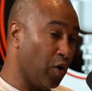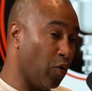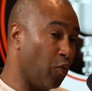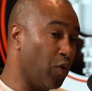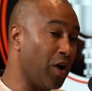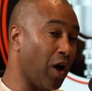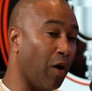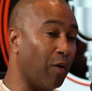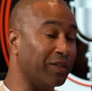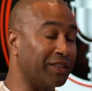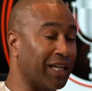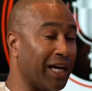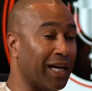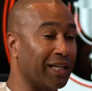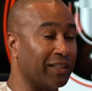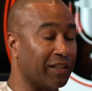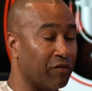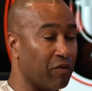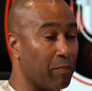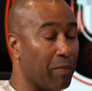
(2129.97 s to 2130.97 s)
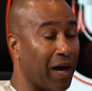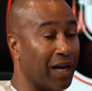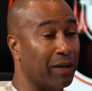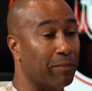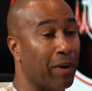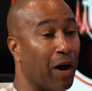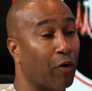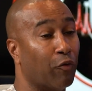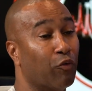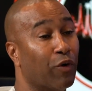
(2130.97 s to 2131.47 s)
We always ask everybody
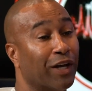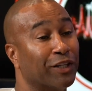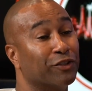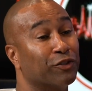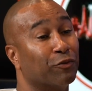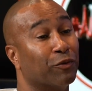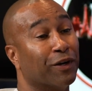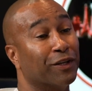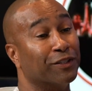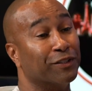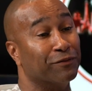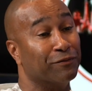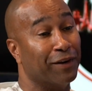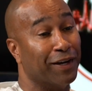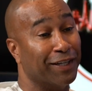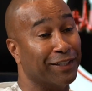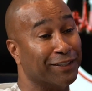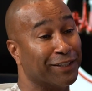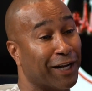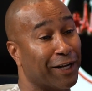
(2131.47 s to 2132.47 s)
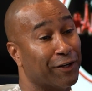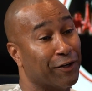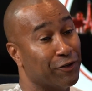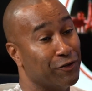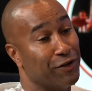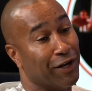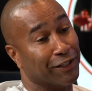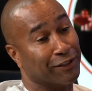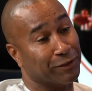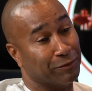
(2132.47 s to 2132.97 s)
about restaurants in Vegas. I know
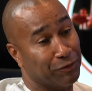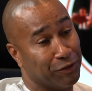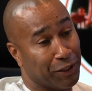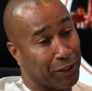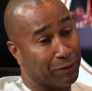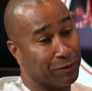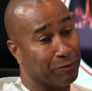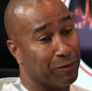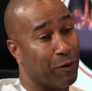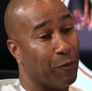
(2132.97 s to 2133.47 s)
you got some gems, man.